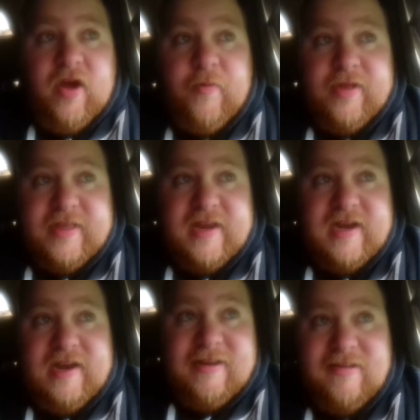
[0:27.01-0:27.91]
I
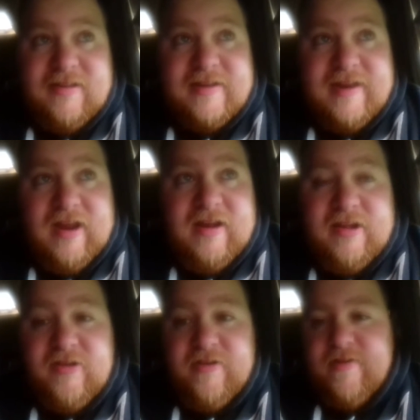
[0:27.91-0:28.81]
wanted to
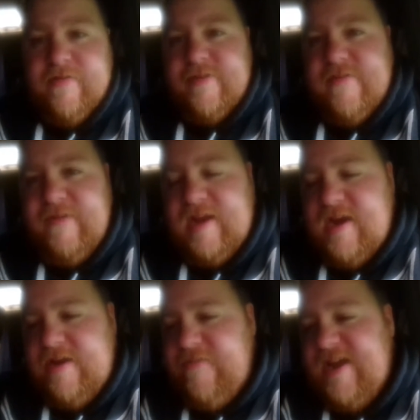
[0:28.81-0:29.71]
do some
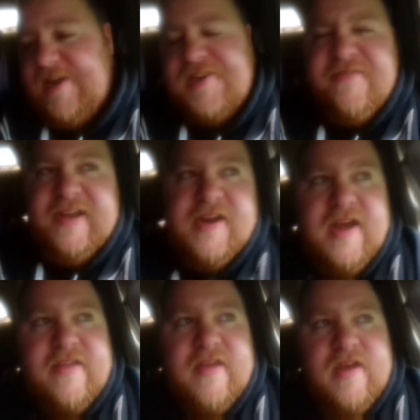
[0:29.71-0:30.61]
video reaction
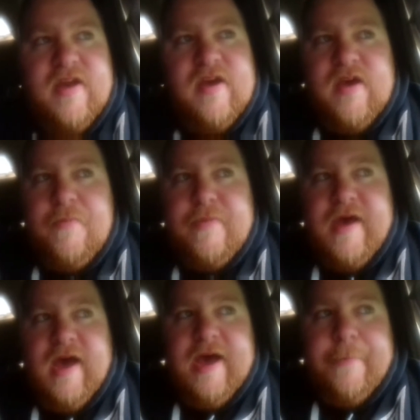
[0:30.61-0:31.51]
videos
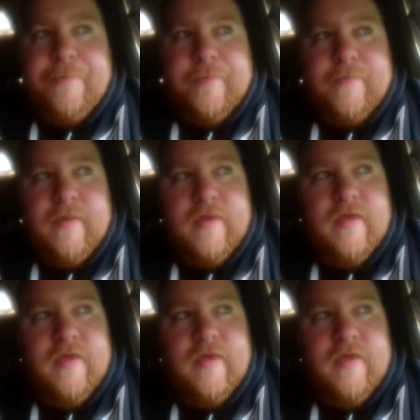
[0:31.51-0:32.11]
but um,